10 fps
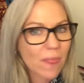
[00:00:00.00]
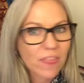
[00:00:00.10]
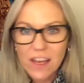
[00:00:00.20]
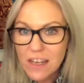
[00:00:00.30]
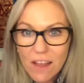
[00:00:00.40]

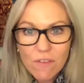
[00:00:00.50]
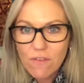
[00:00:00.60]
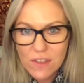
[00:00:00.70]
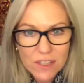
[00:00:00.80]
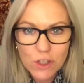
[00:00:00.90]
they never
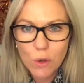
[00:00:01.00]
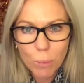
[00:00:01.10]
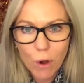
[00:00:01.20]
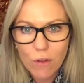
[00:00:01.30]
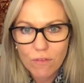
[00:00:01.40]
visit your
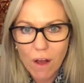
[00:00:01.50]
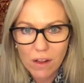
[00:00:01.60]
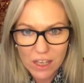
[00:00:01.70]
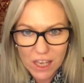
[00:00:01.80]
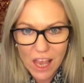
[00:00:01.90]

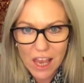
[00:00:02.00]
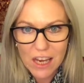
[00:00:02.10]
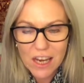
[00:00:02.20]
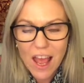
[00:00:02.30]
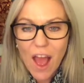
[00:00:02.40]
profile
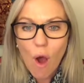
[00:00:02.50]
again,